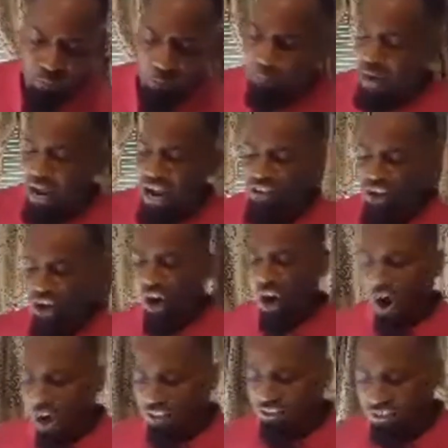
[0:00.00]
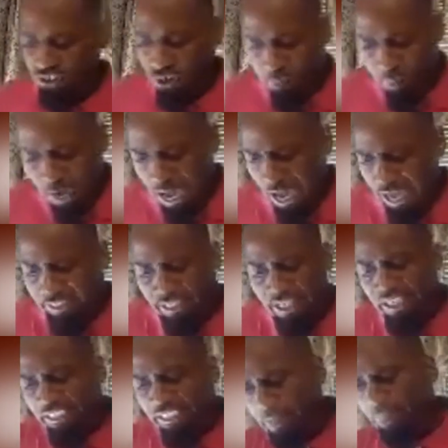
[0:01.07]
Prepare your hearts and your mind.
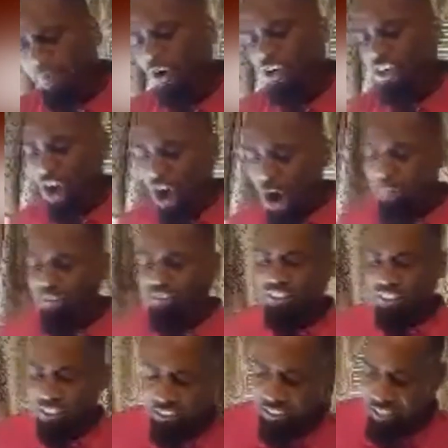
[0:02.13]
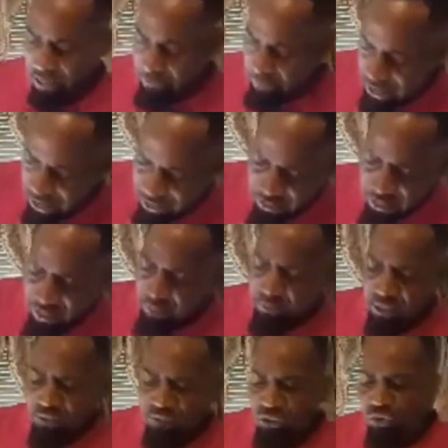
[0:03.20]
Keep your garments clean. Amen. Yes.
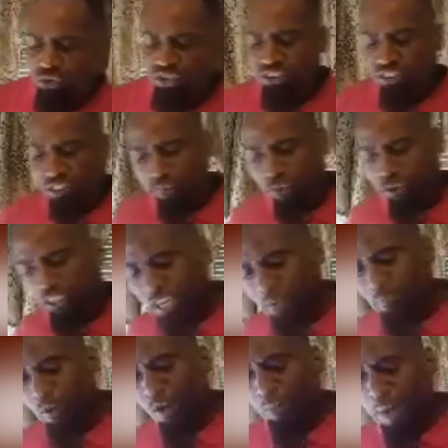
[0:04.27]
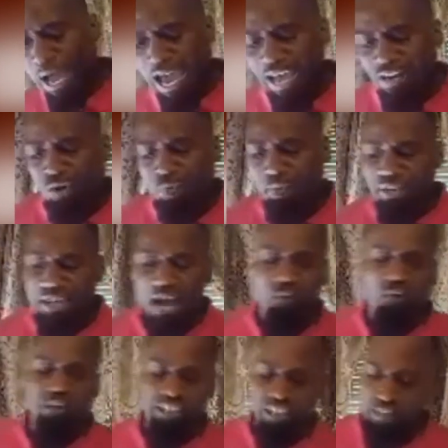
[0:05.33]
But if you, if you keep your mind on me, I
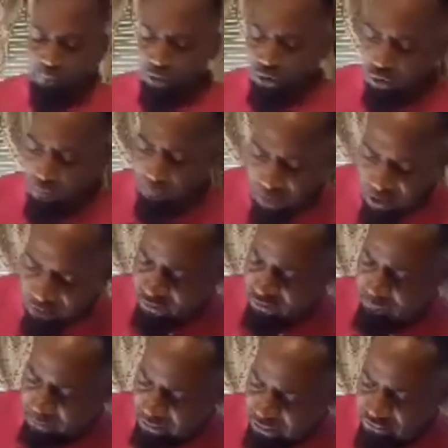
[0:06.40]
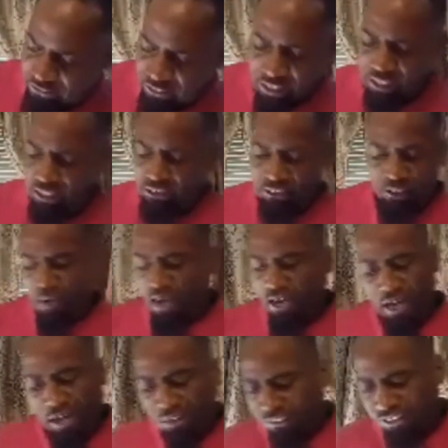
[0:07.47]
will keep you in perfect peace. Yes. Somebody
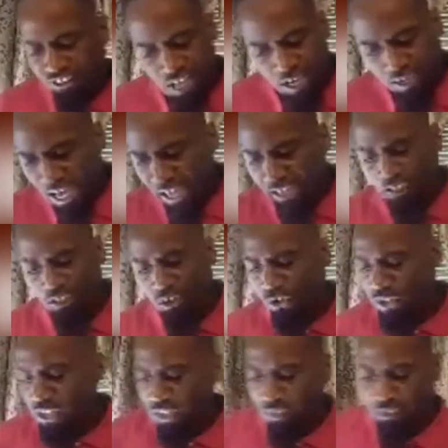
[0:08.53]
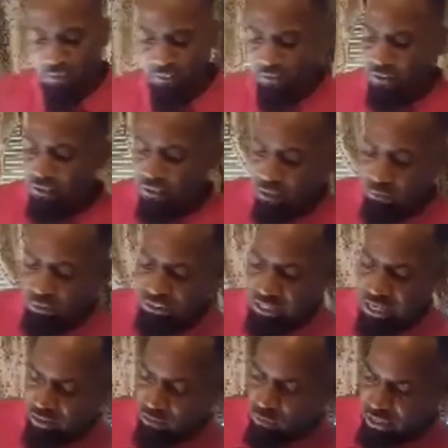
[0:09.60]
ought to shout hallelujah. hallelujah. I wish I
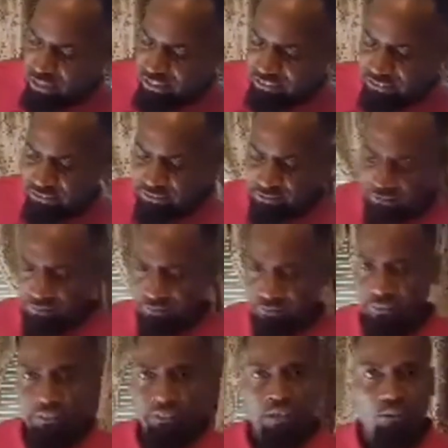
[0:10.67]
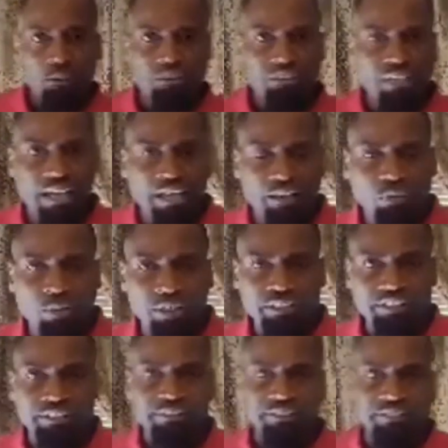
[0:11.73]
had a witness. I wish I had a
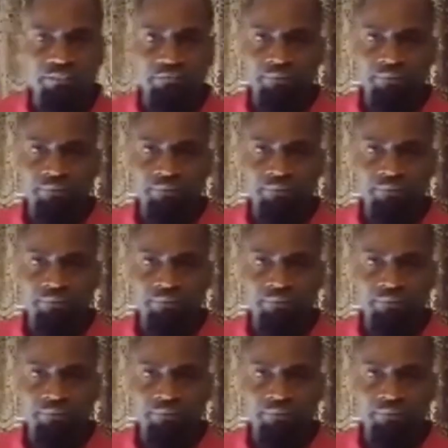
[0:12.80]
witness.